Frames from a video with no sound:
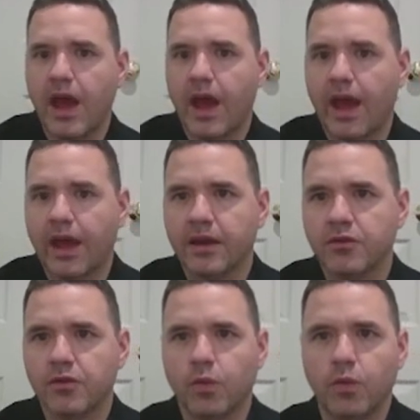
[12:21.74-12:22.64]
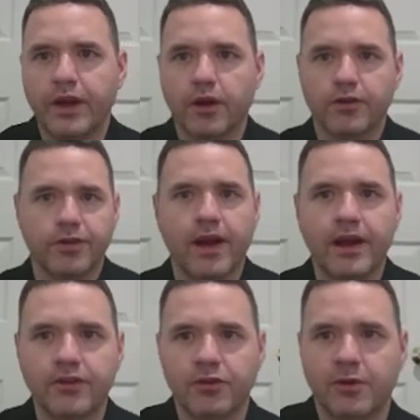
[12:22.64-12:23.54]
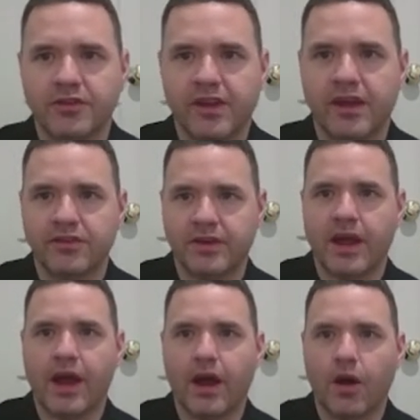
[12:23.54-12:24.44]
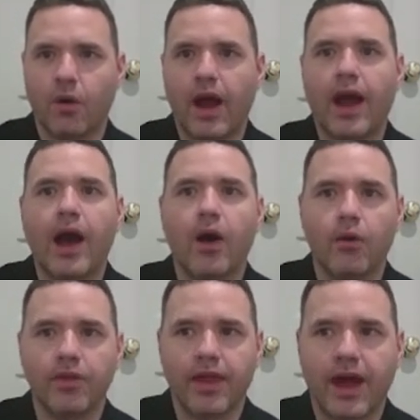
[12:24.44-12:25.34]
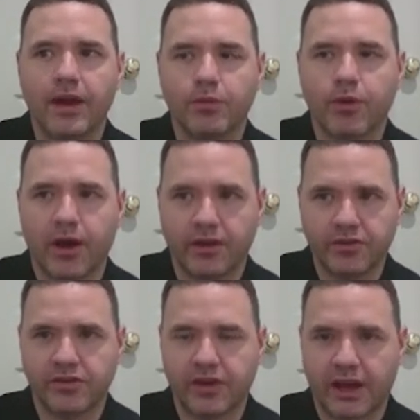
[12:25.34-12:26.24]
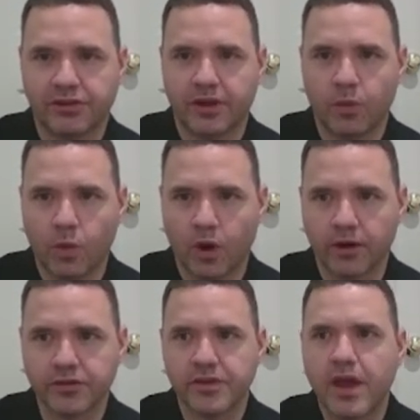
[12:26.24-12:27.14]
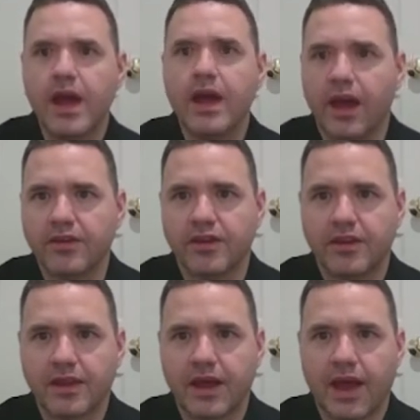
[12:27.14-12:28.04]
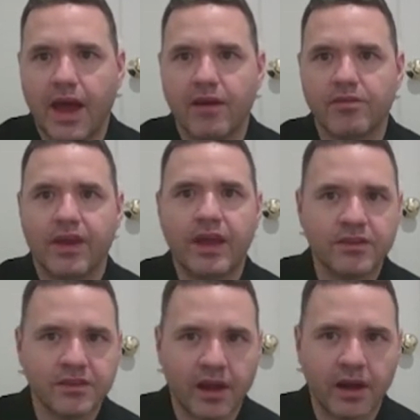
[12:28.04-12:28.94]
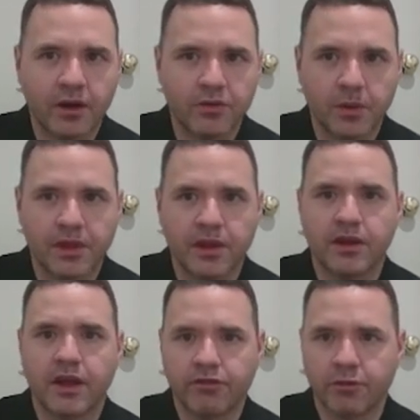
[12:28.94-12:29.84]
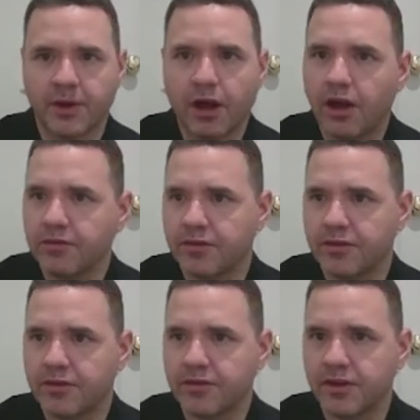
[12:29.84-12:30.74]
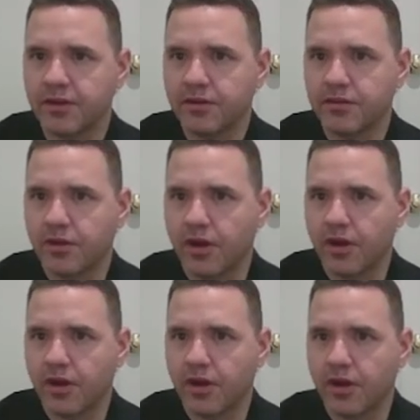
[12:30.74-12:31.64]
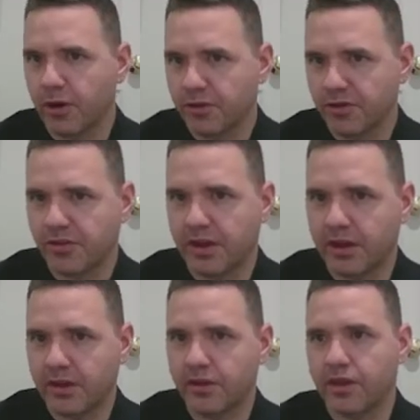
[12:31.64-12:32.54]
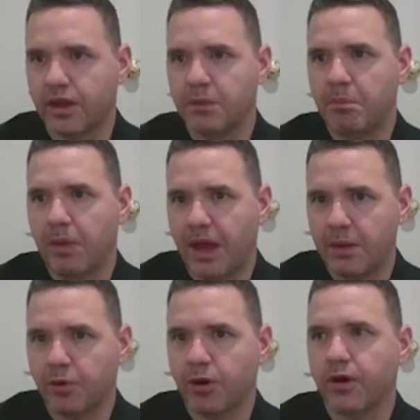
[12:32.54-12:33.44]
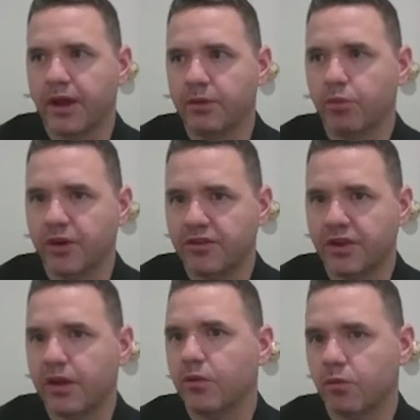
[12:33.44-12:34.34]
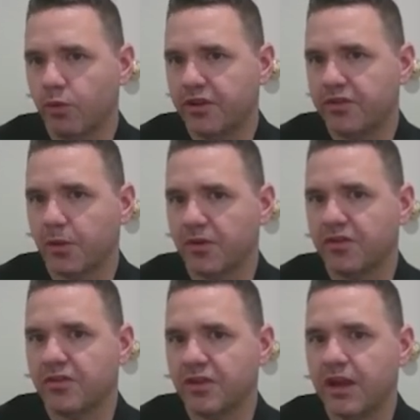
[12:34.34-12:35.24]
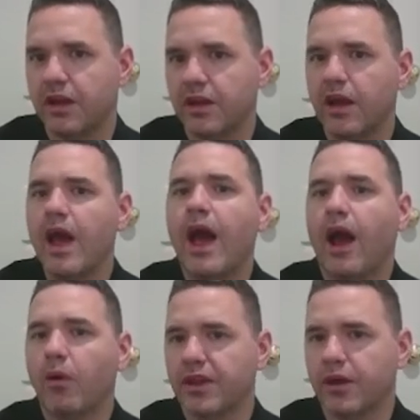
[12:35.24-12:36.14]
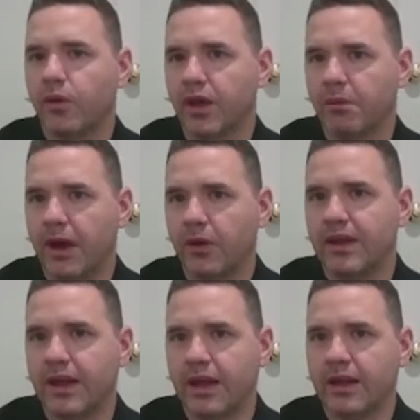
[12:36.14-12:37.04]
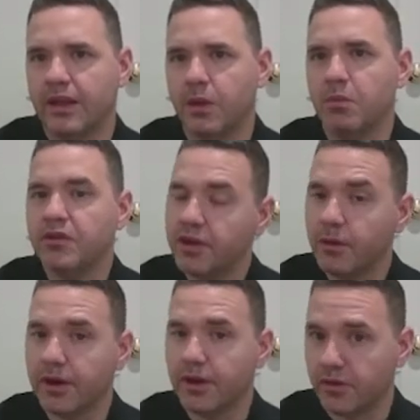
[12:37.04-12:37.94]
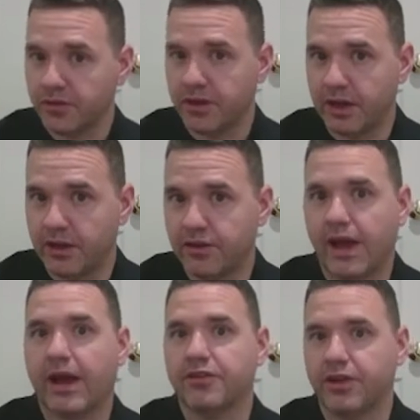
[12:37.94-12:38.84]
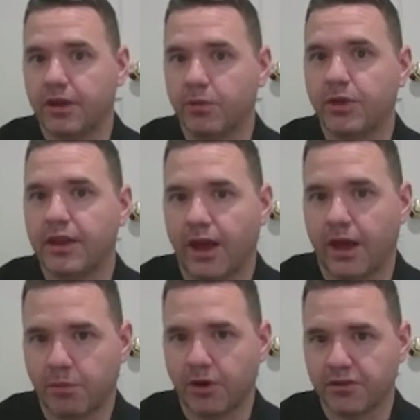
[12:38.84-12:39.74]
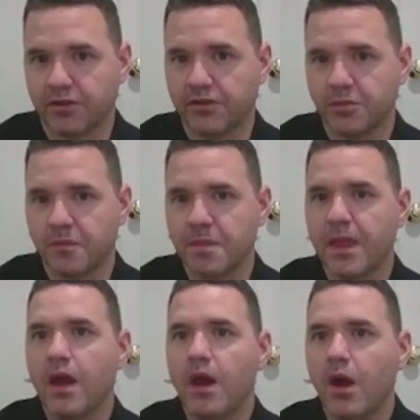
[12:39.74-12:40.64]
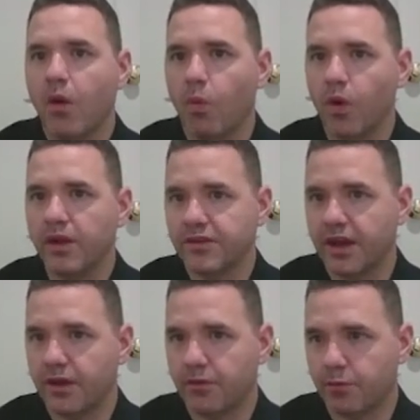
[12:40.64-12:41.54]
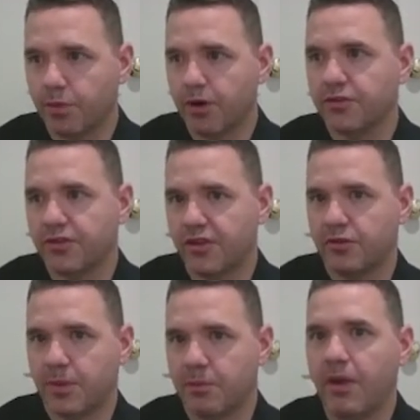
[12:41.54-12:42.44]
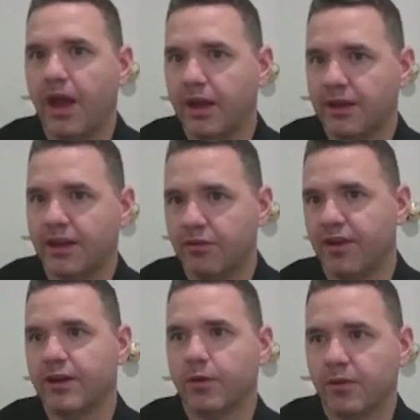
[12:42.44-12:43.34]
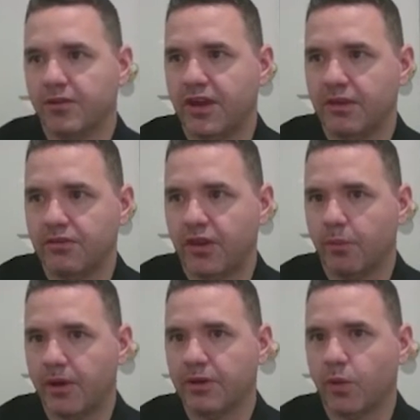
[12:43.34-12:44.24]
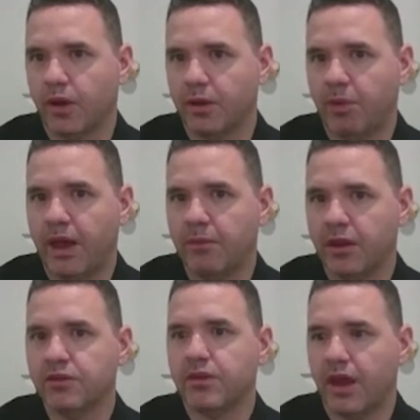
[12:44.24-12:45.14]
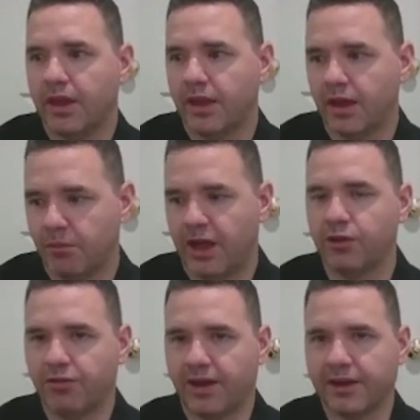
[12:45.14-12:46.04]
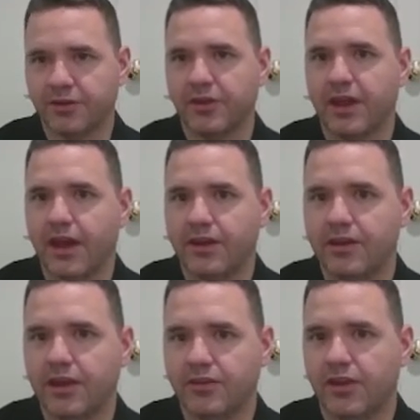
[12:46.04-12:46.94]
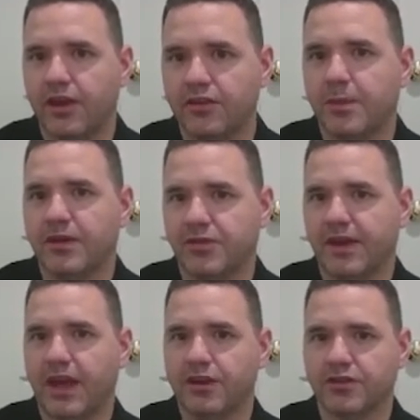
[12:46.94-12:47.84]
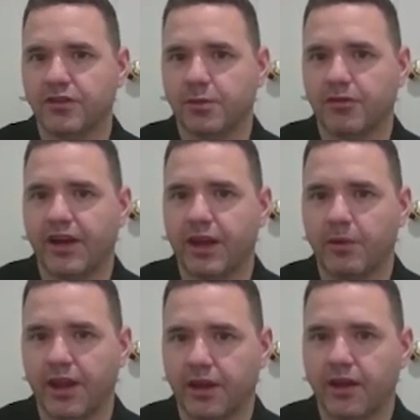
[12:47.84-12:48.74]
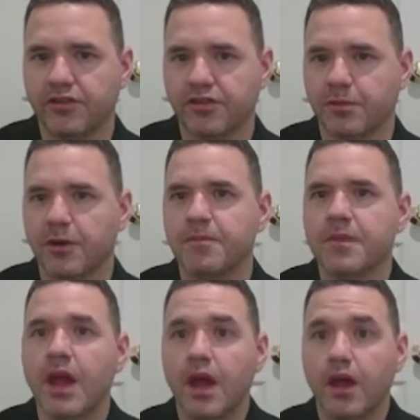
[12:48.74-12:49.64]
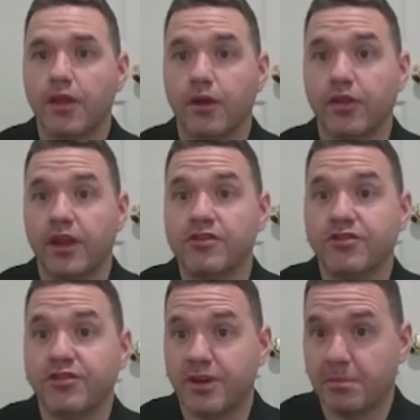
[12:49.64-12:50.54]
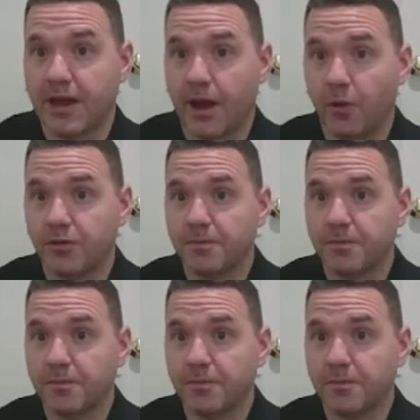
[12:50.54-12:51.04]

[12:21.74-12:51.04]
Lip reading: And we are trying to assess now how that process actually works. Is it that they have insiders within government offices? Are they purchasing the paper and printing resources needed? How are they going about getting the materials needed to actually complete that purchase? Once a purchase has been made and the vendor receives their Bitcoin payment and they manufacture the ID to the specifications provided by the customer, they're then shipped out.